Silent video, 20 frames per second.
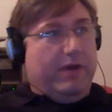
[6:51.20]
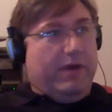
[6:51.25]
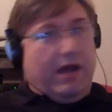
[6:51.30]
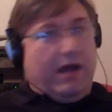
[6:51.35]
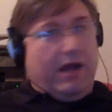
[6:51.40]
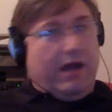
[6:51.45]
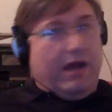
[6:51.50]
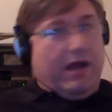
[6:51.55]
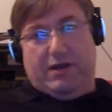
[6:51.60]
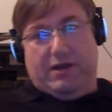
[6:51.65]

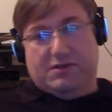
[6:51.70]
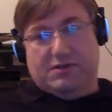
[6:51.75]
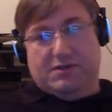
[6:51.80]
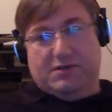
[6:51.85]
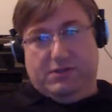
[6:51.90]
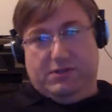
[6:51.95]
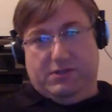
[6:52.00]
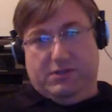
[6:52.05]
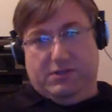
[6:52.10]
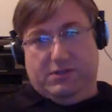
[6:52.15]
Hopper House,
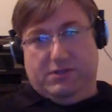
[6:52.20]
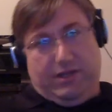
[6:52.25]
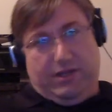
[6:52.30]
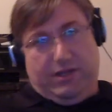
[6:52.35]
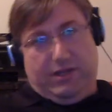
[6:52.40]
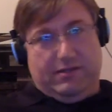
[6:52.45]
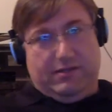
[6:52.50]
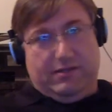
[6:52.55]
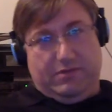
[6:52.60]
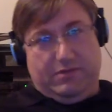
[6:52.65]
too, and she
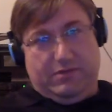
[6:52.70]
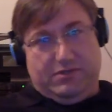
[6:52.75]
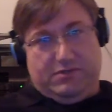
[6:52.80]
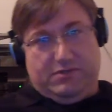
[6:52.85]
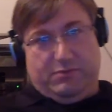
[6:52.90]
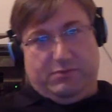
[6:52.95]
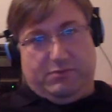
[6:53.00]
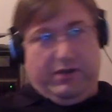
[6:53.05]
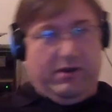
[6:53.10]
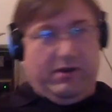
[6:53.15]
liked it, which
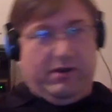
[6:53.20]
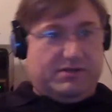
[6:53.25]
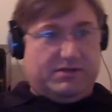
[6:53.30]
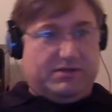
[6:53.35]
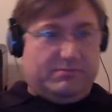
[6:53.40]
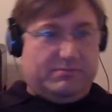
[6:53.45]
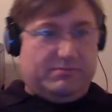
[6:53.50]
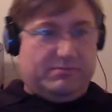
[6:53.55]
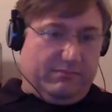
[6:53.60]
is really awesome.